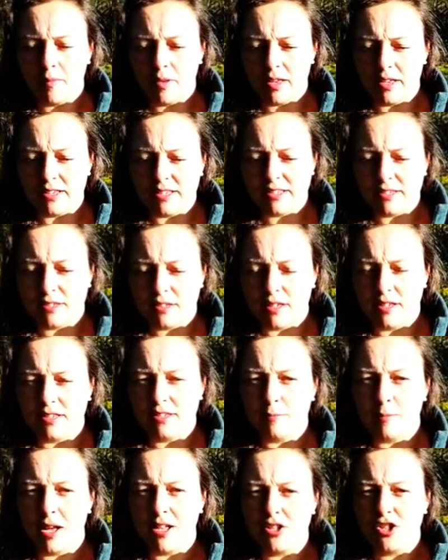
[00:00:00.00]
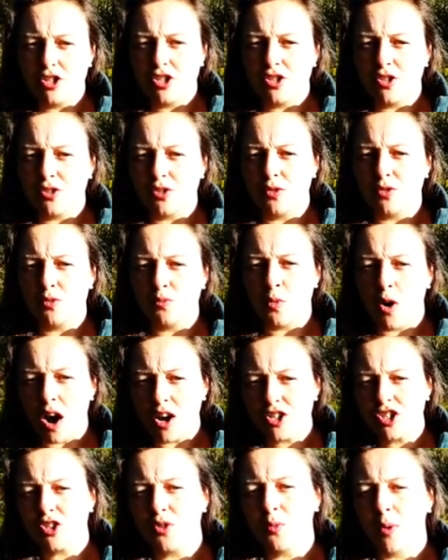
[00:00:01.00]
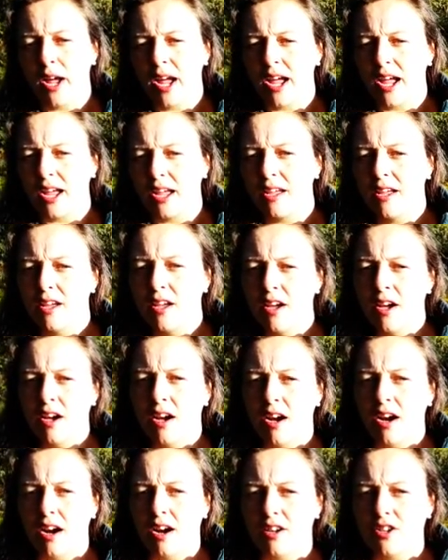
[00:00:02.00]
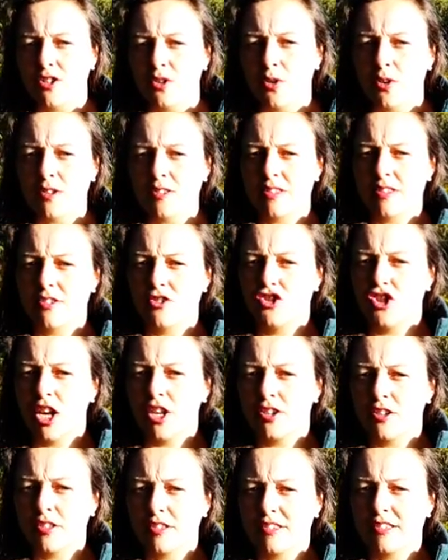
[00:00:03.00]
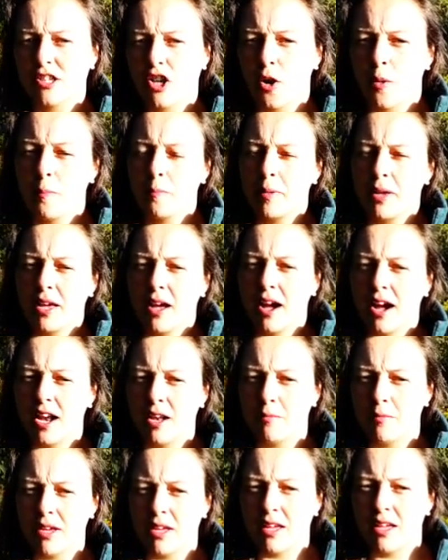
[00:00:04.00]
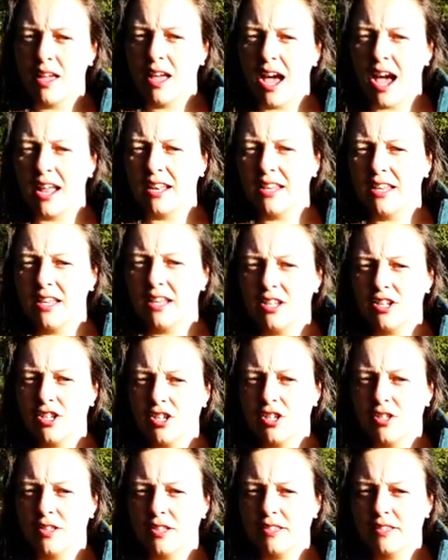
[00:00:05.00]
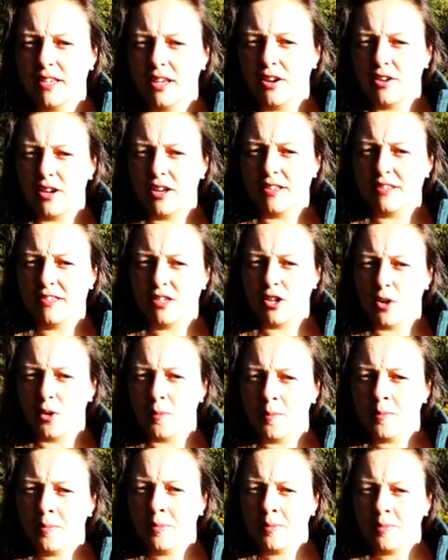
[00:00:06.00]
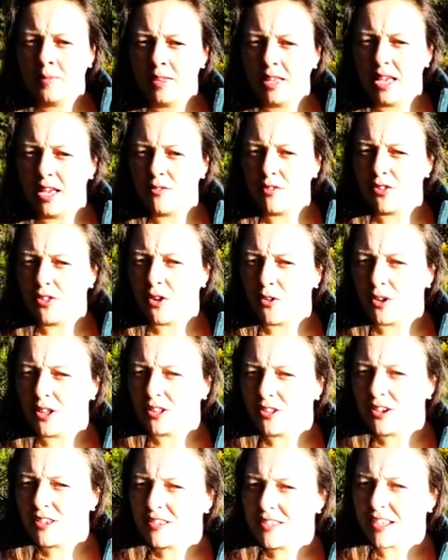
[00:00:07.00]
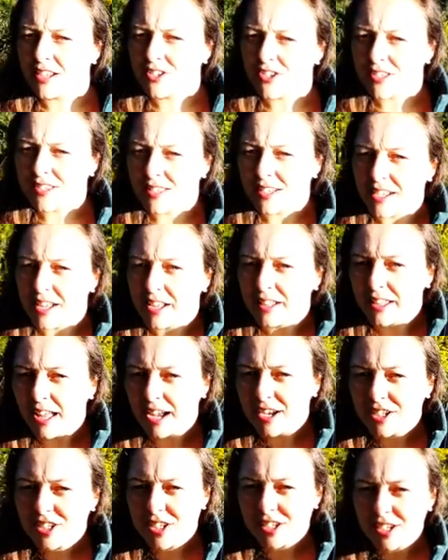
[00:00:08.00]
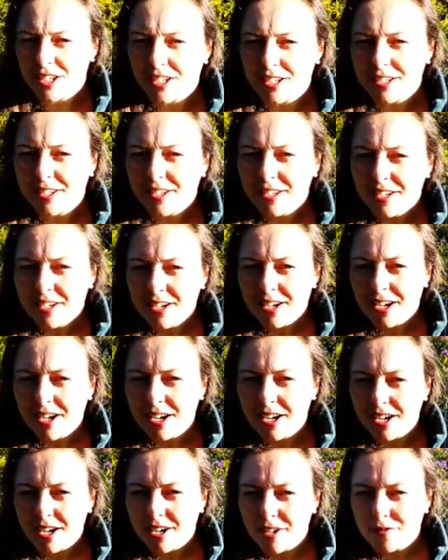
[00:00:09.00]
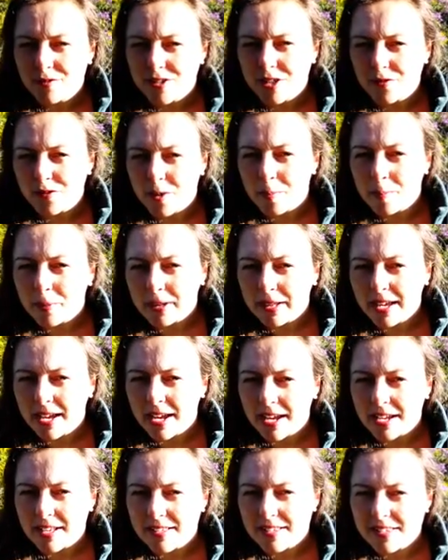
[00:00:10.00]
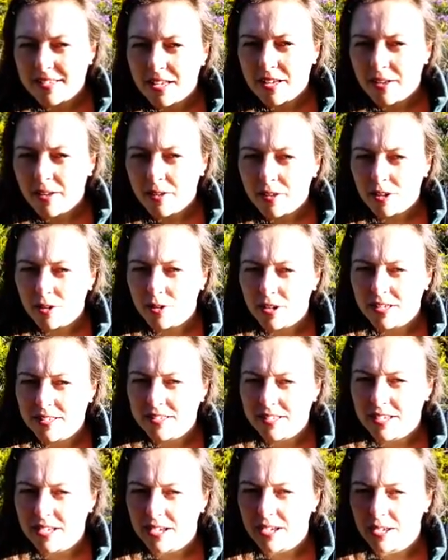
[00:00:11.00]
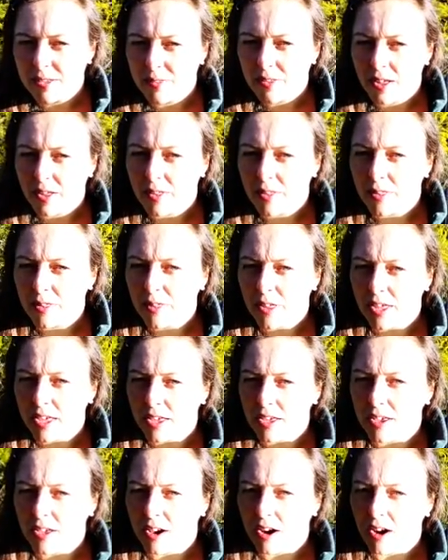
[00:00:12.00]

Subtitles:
is meant to wash away towards this gentle slope behind me and into this area. So even though it looks like just a collection of different plants, you can see that they